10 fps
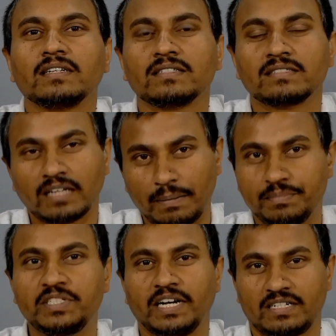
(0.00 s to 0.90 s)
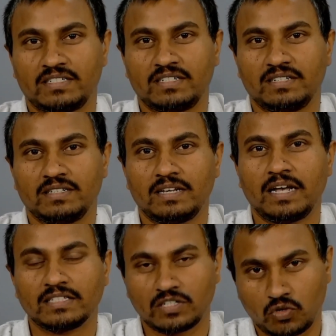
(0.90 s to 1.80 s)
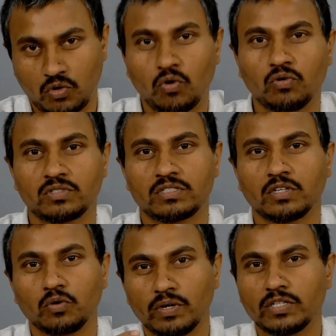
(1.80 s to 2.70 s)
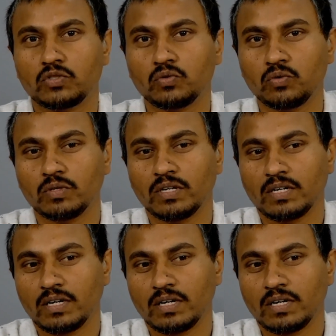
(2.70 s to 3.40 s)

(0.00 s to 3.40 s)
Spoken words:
subject as a course going to